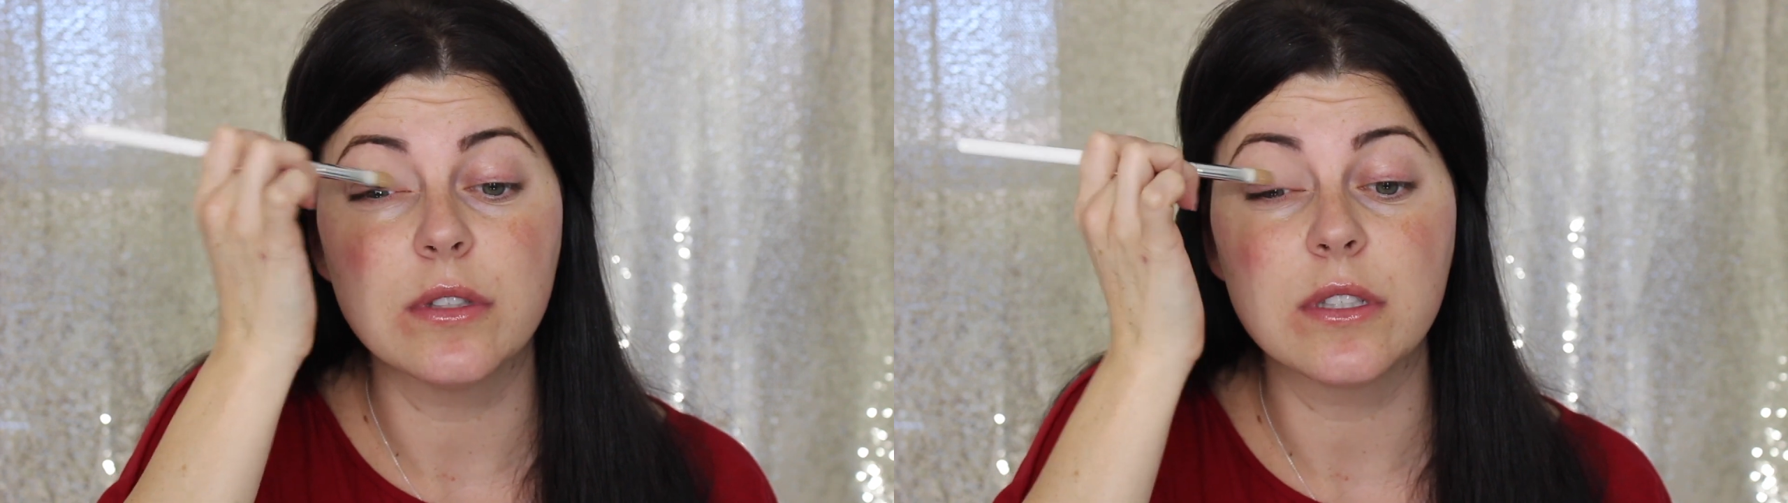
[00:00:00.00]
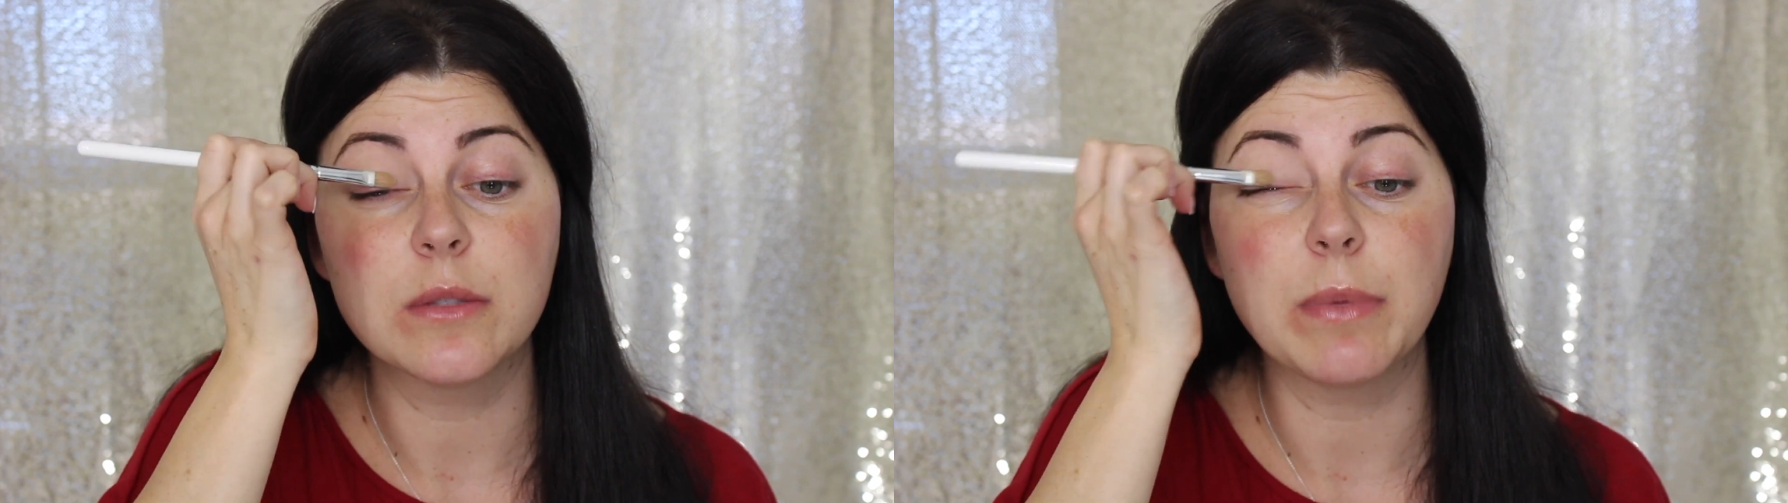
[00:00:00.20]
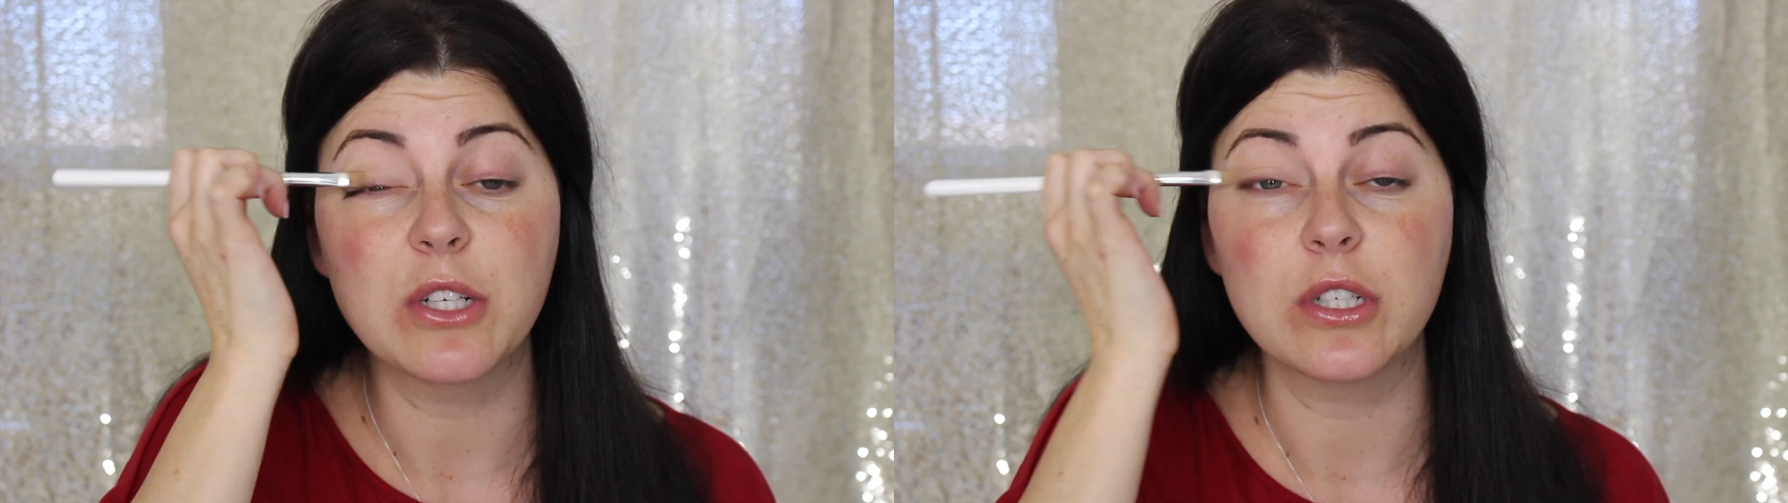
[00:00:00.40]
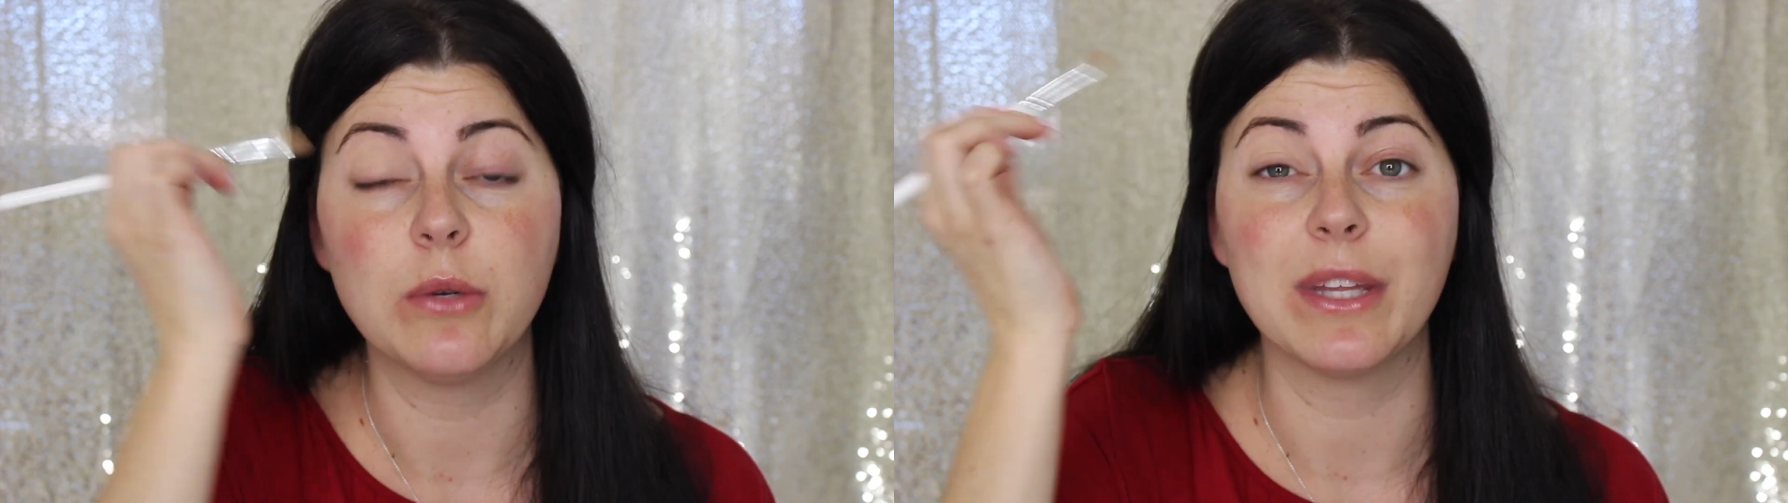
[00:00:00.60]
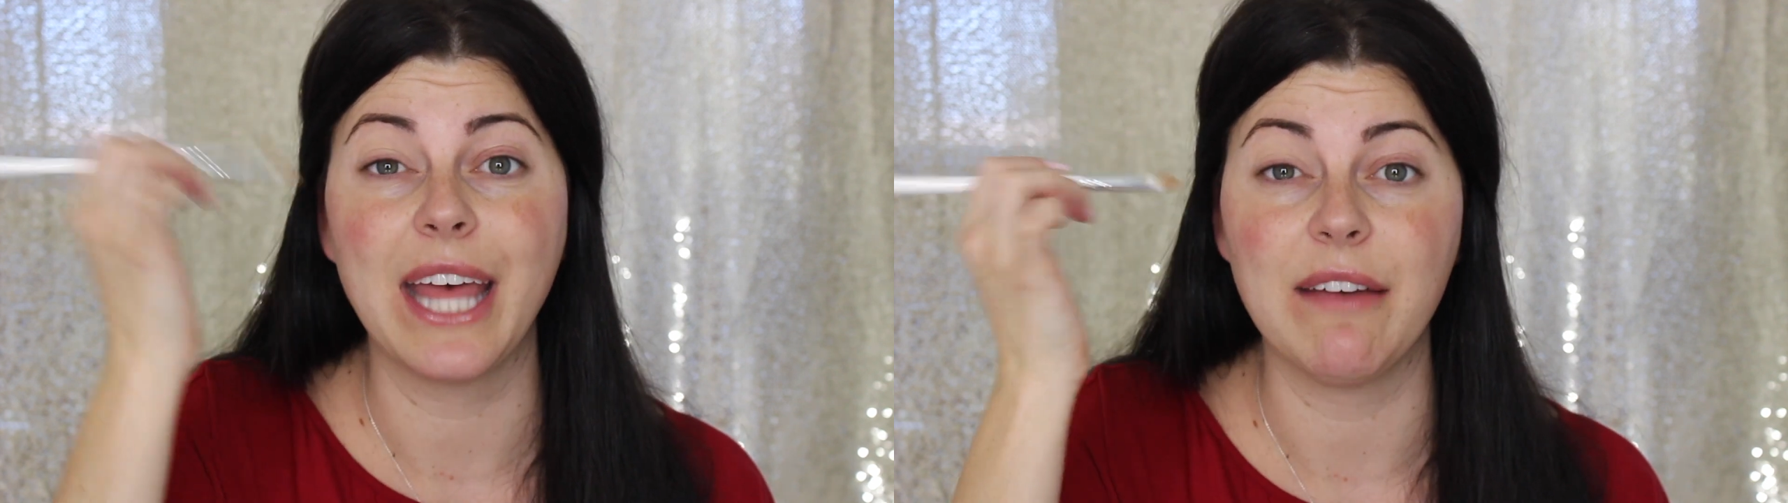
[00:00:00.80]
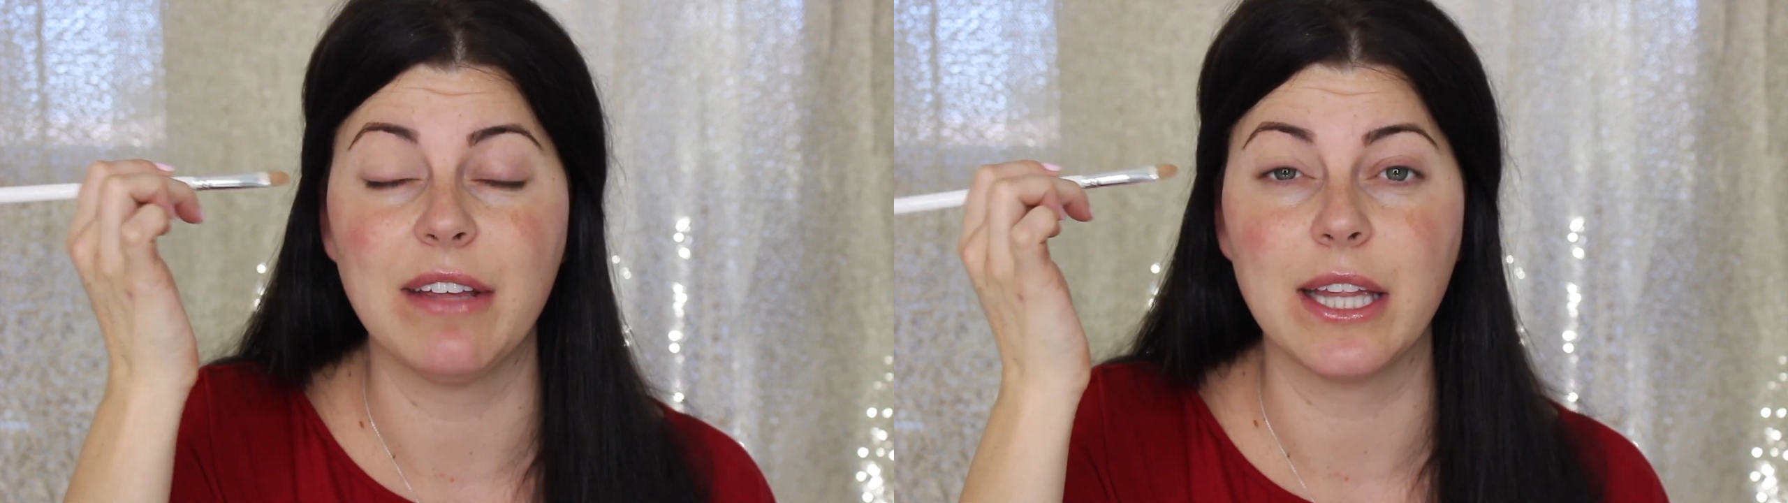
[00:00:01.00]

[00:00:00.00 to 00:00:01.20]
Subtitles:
especially with heavy